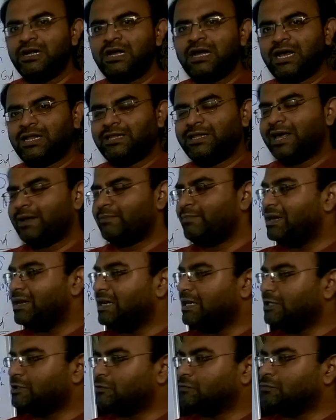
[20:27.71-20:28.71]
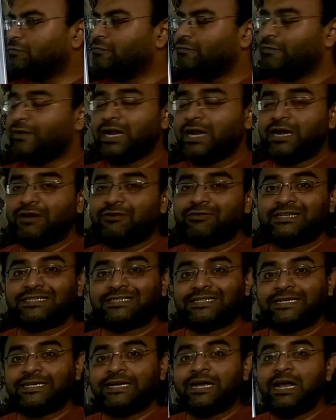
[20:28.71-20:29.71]
and thereby lead to very
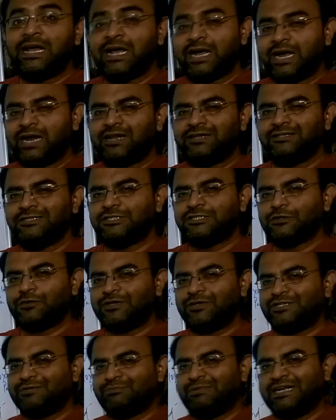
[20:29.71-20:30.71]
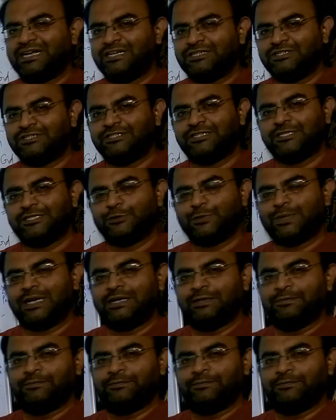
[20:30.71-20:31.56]
interesting energy storage applications as well.